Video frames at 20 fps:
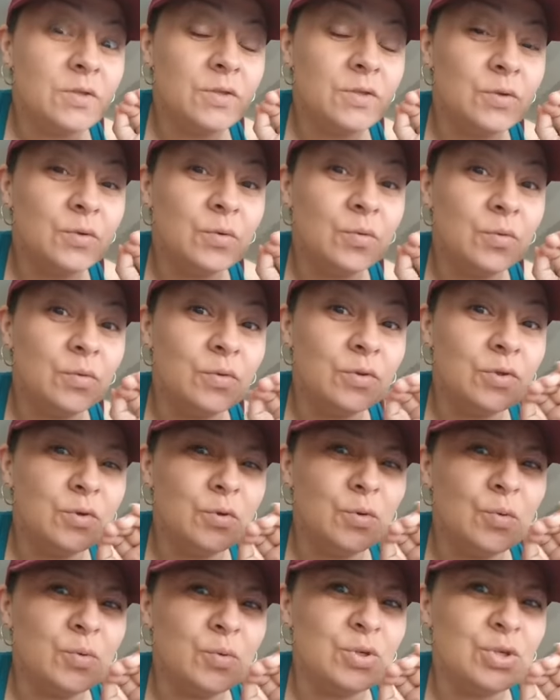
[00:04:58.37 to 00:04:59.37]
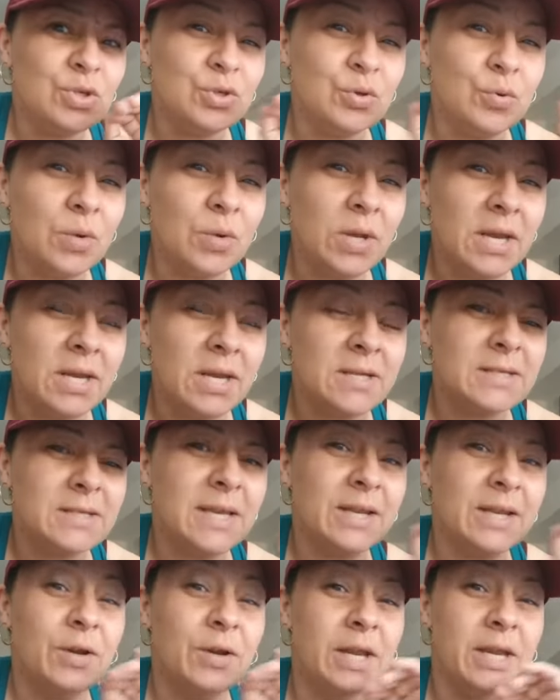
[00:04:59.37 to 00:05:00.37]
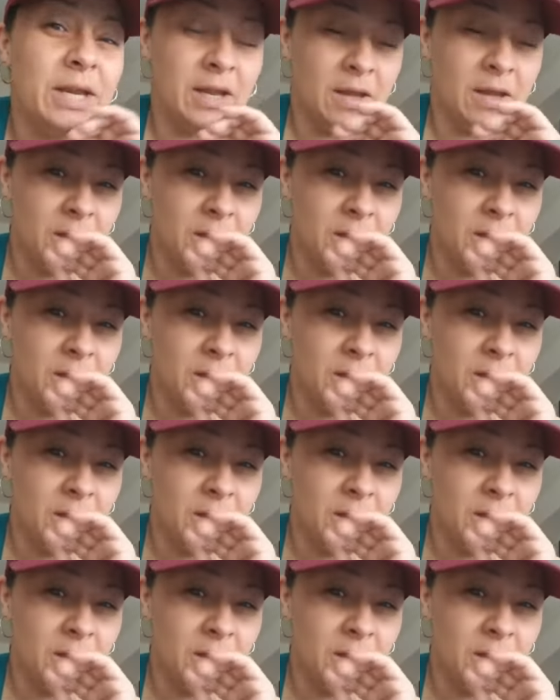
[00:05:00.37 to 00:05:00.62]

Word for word: to do shootings, and they're getting